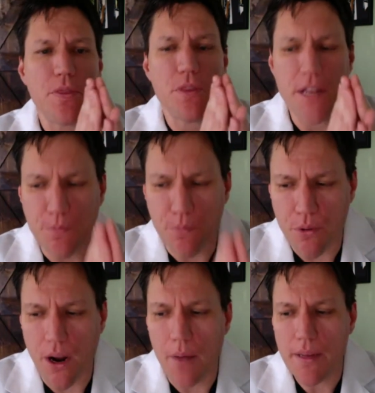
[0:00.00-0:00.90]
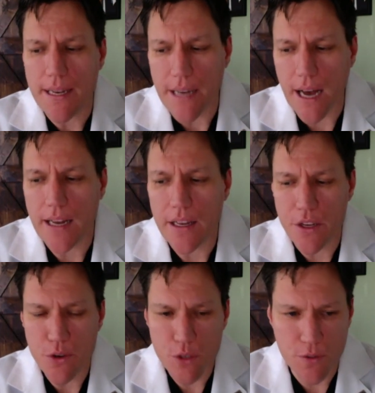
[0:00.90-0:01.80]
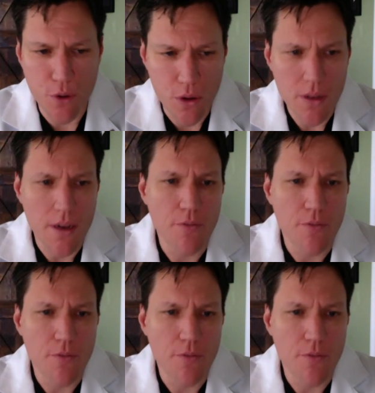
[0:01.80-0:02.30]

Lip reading: it's probably not useful